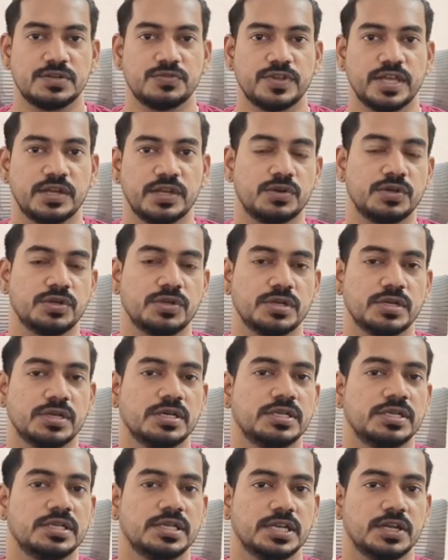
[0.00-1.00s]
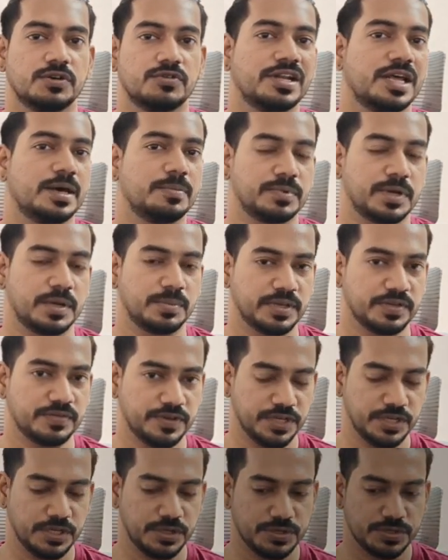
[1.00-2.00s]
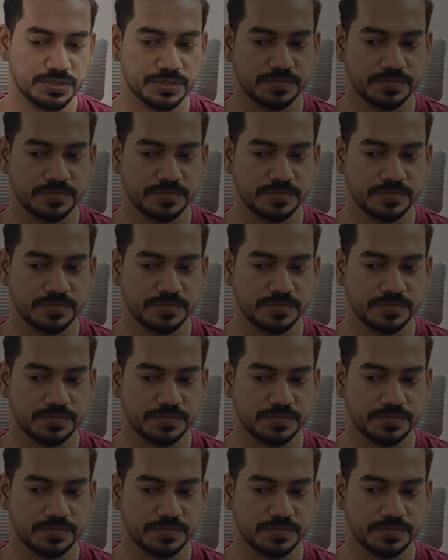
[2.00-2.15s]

we are going to learn in our upcoming videos.